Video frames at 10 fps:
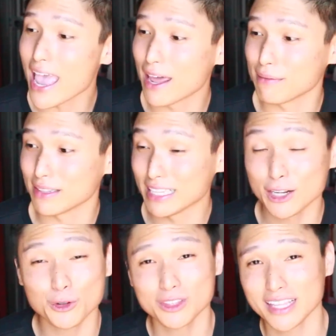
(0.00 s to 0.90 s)
And
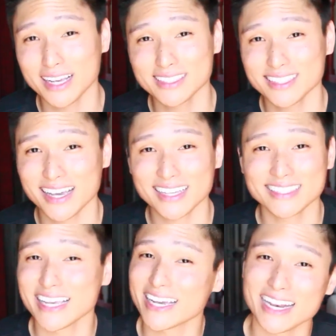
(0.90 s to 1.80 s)
little things
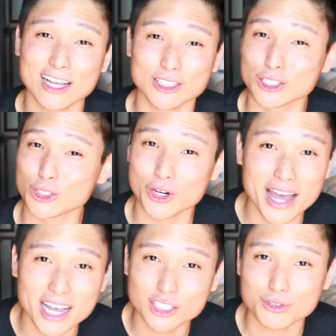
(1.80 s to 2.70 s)
like taking out the
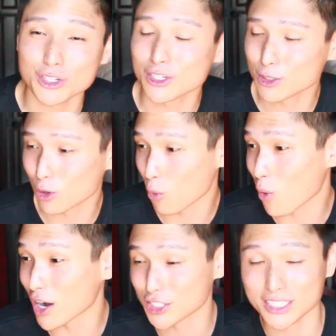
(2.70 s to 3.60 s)
trash for you, or
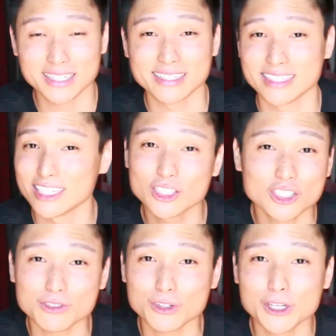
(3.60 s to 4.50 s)
washing
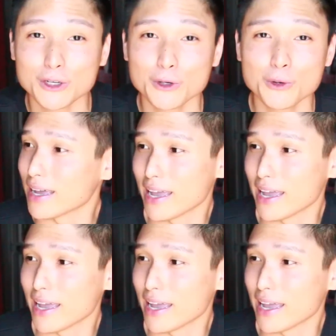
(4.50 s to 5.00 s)
dishes for you,